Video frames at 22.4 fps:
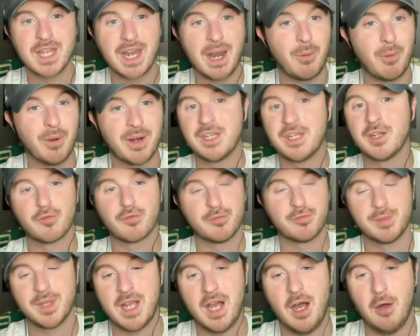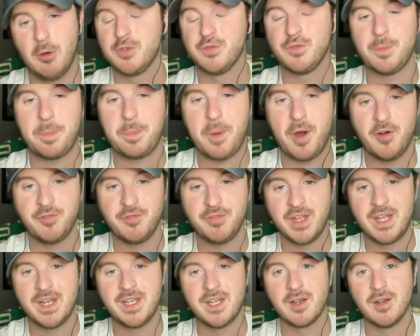I want to hear from the college football
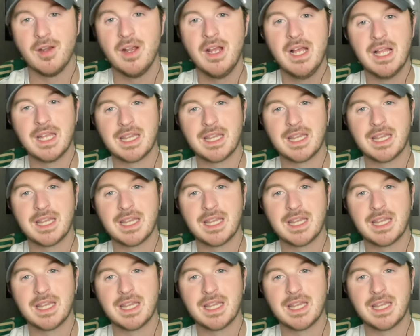fan here.